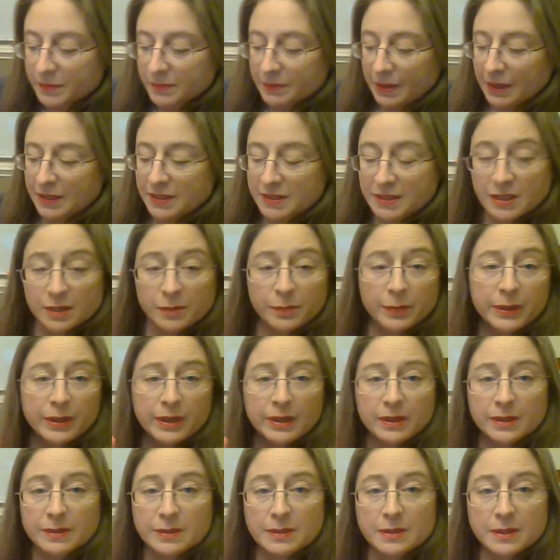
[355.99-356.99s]

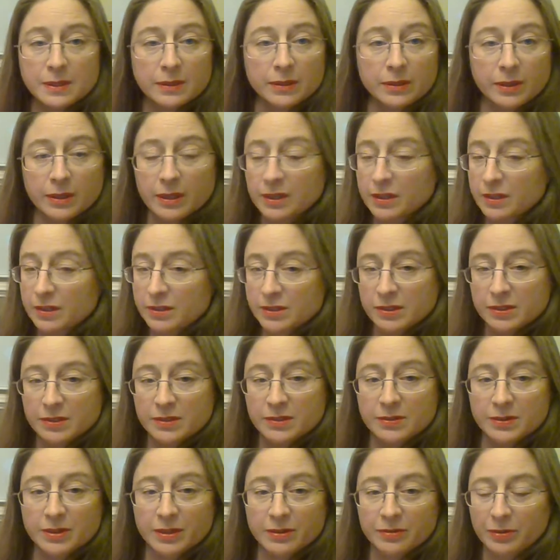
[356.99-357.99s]
STP and standard conditions
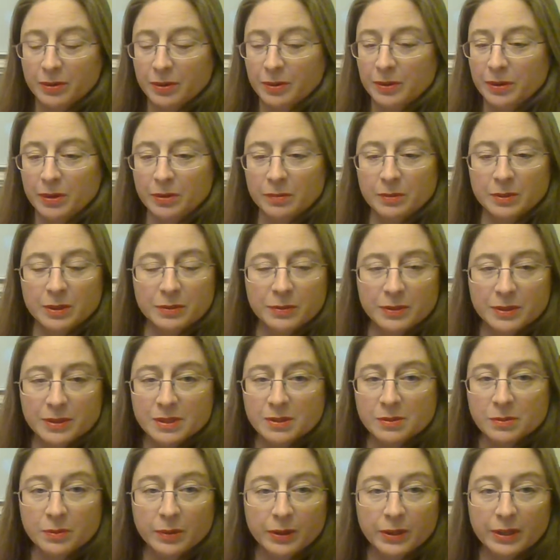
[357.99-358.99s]
are different. Nobody wants
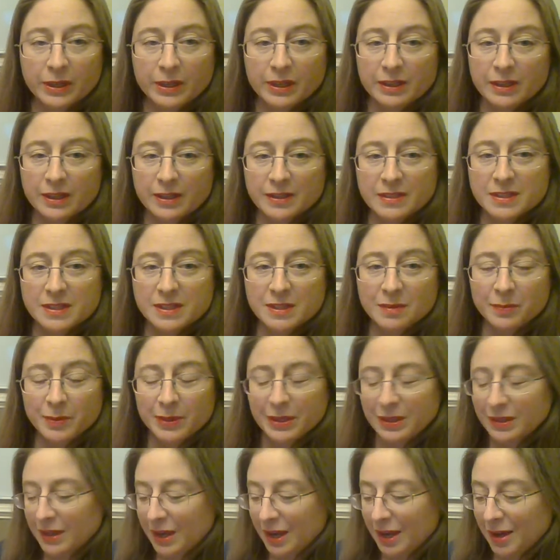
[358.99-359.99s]
to work in an
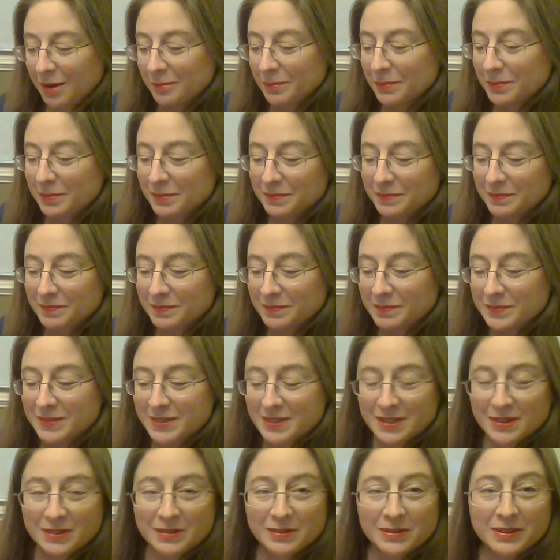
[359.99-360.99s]
STP lab.
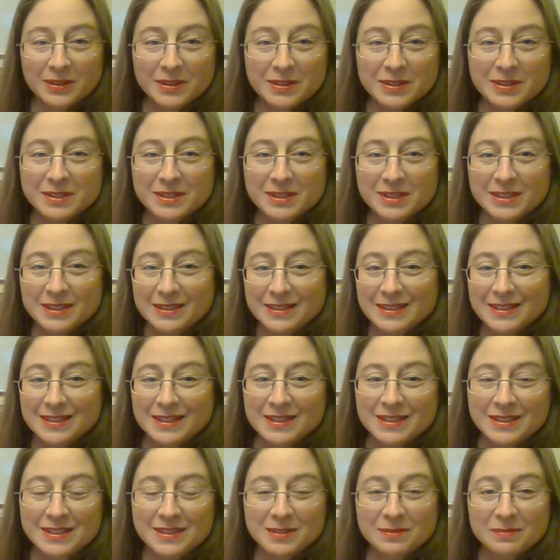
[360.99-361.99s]
Standard conditions
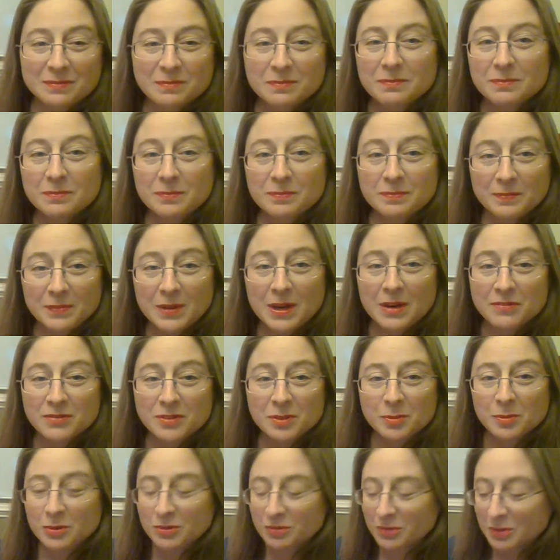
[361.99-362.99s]
is
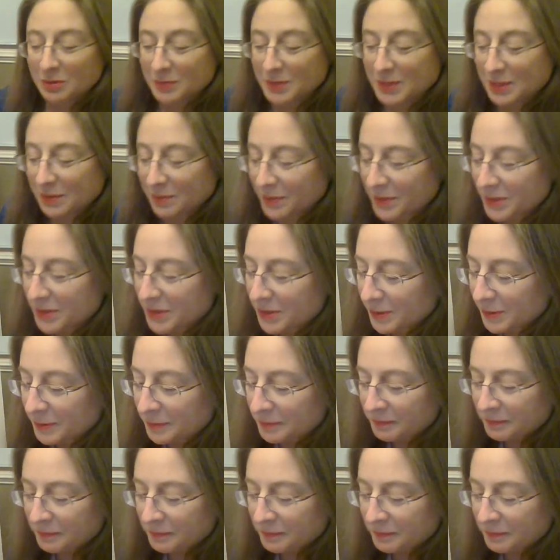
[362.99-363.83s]
comfortable room temperature.